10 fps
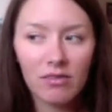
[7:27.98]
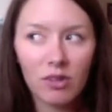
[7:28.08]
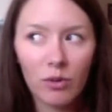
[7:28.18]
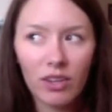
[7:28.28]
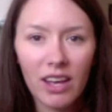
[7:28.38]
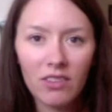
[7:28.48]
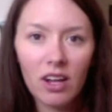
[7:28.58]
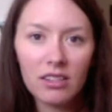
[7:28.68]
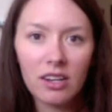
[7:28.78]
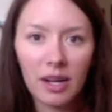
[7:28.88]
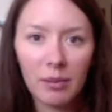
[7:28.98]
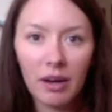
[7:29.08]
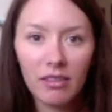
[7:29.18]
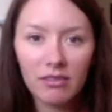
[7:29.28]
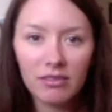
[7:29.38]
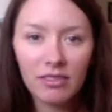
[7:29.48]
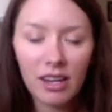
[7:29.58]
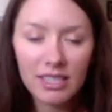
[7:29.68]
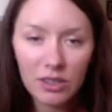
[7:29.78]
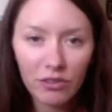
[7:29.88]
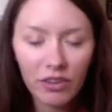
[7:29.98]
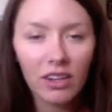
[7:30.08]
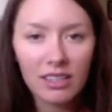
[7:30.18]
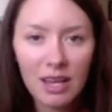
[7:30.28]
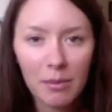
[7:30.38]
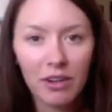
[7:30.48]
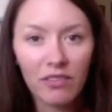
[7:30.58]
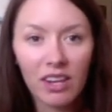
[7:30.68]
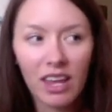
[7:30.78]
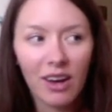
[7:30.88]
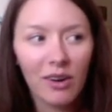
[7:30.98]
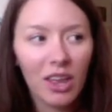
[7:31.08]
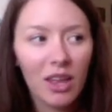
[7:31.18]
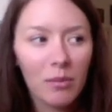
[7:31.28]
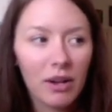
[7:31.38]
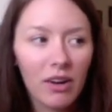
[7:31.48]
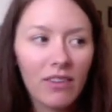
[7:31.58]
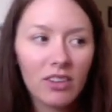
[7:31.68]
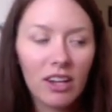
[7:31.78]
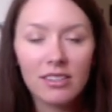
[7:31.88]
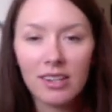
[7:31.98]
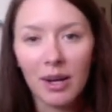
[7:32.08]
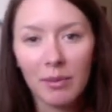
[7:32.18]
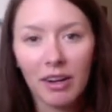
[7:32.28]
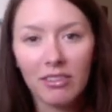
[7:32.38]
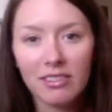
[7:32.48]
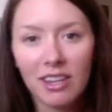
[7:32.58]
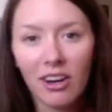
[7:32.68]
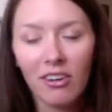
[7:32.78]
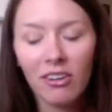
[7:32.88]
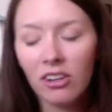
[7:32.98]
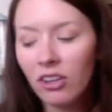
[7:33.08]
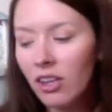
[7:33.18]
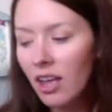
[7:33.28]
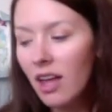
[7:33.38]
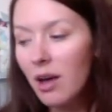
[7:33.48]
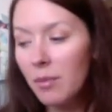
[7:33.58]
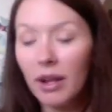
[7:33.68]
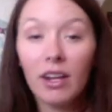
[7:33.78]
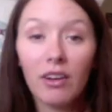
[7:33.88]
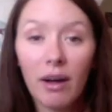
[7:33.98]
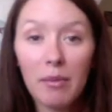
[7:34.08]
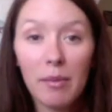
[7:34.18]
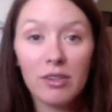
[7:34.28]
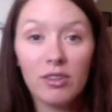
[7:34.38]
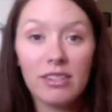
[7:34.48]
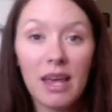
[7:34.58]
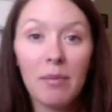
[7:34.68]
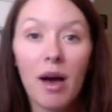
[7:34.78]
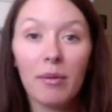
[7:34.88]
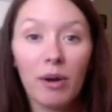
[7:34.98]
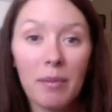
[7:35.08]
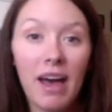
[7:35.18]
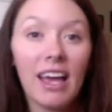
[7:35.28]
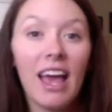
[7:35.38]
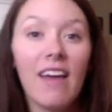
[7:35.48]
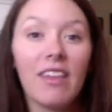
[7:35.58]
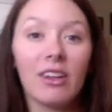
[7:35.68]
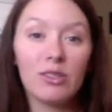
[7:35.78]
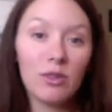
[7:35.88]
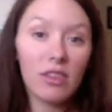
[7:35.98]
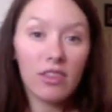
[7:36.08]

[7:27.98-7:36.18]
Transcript: don't really have a lot to talk about. I still fill a 10-minute video, but I don't have a lot to talk about. So but I'm going to grab my measuring tape. I'll be right back, and then I'll do the